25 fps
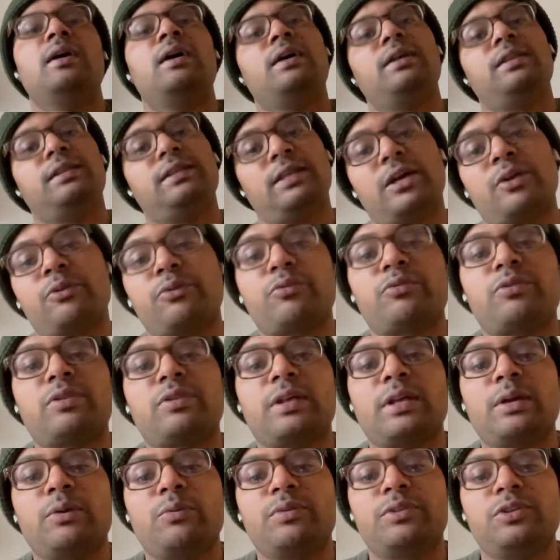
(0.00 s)
The other
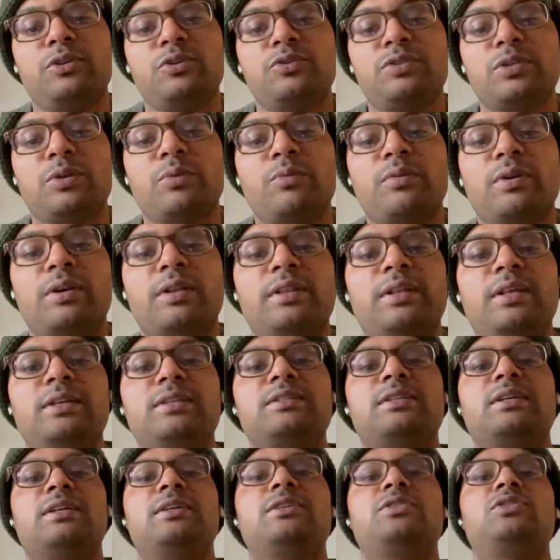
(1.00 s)
thing with using one of
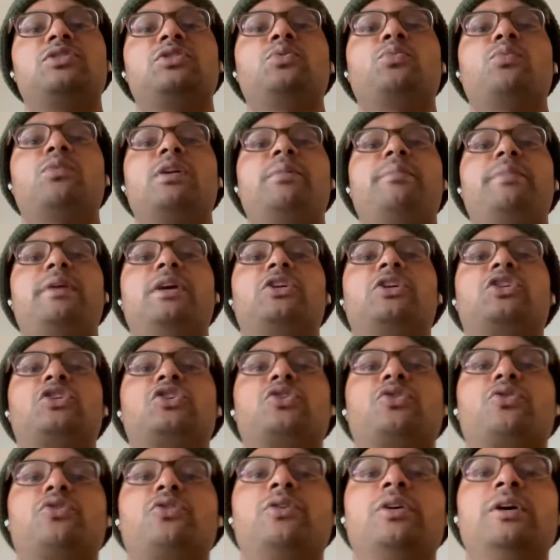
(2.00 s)
these is you want to make
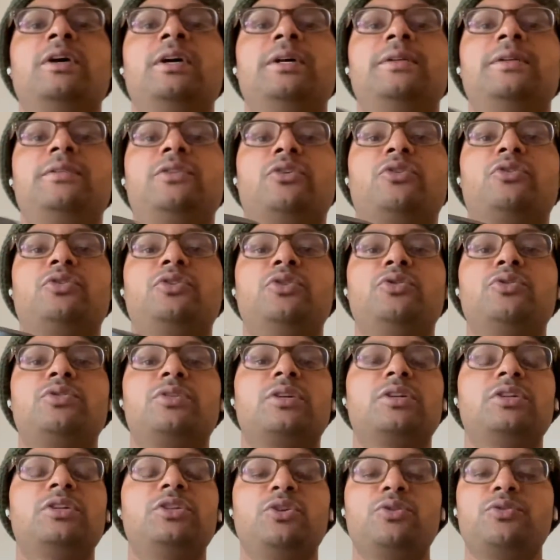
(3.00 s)
sure you're
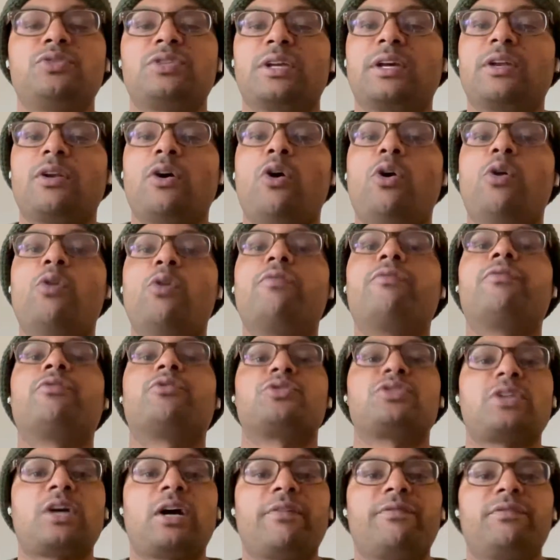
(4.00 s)
using it over
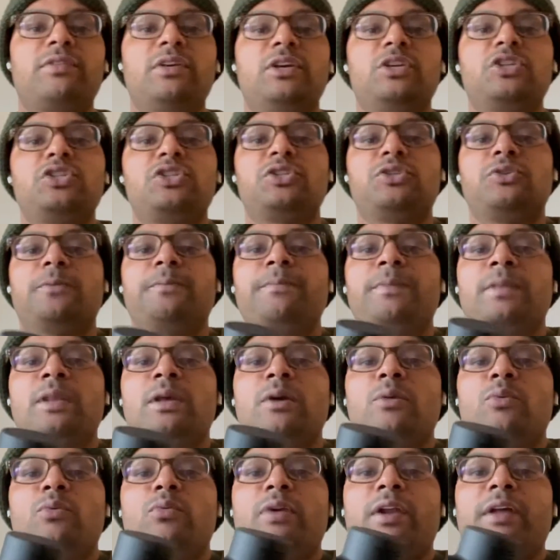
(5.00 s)
soft tissue.
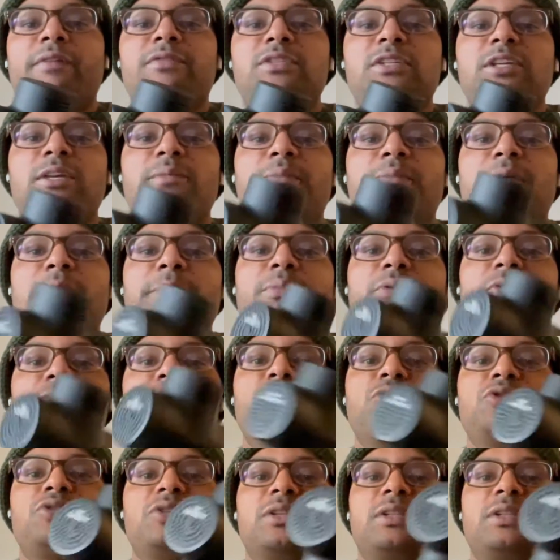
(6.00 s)
When I've seen people
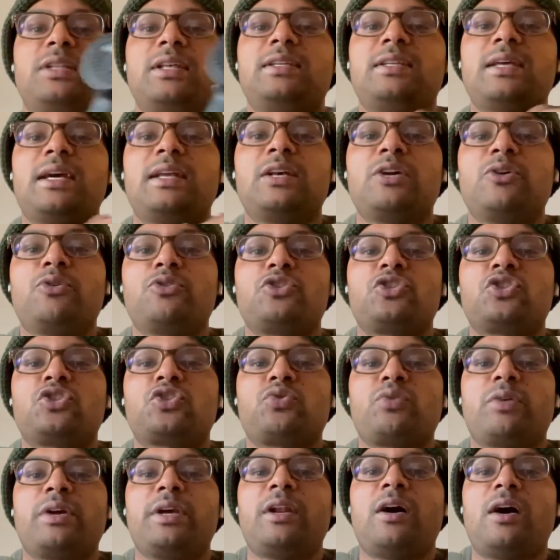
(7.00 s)
use it, they tend to go
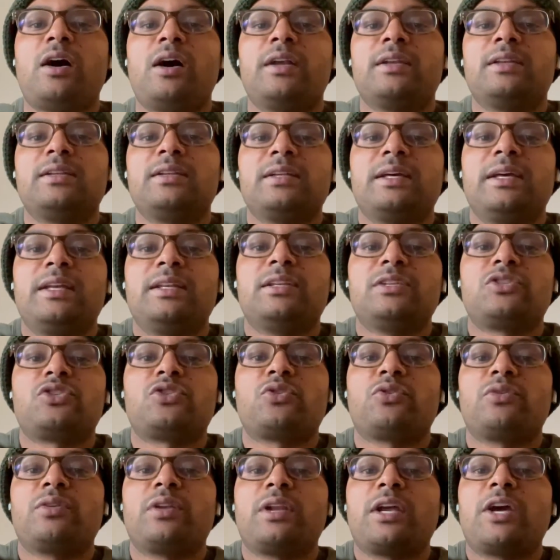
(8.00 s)
straight on into
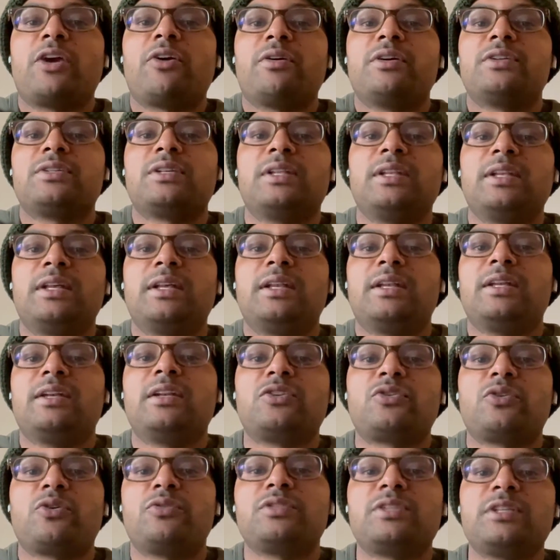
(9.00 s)
certain areas, and then
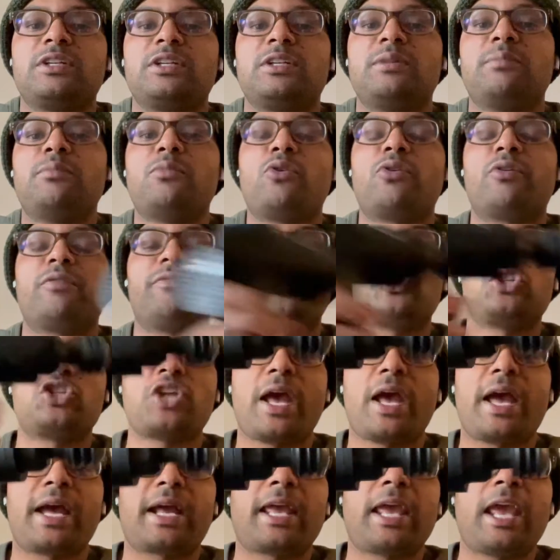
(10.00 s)
it turns into more of a
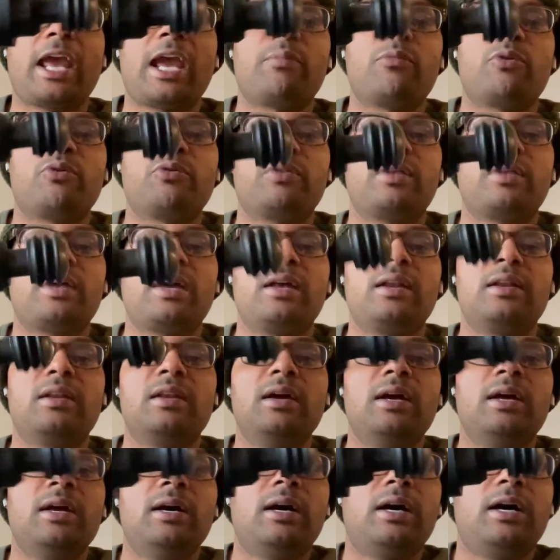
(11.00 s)
jackhammer than
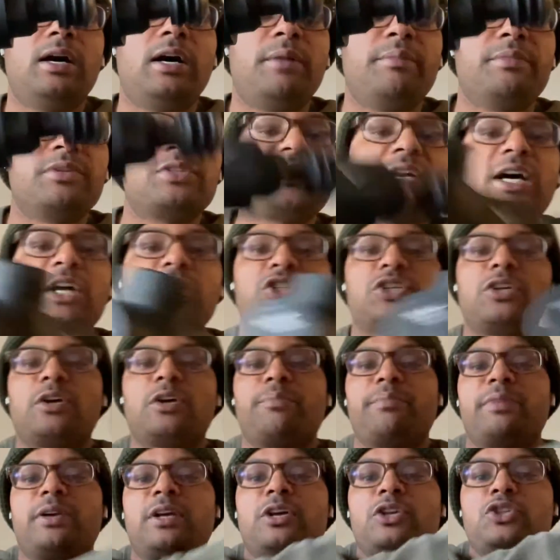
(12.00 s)
a massage
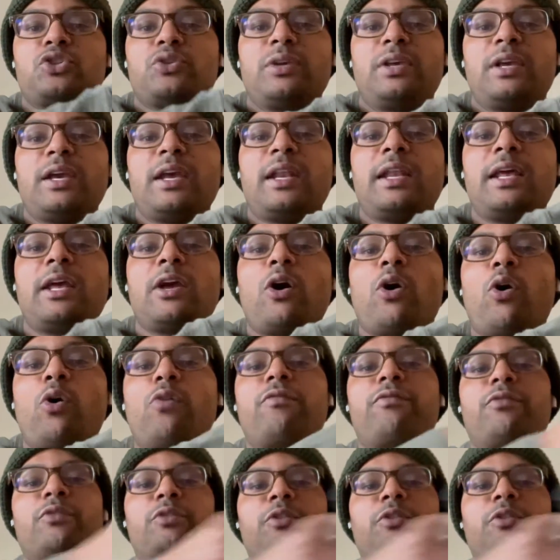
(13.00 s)
gun because you're getting over the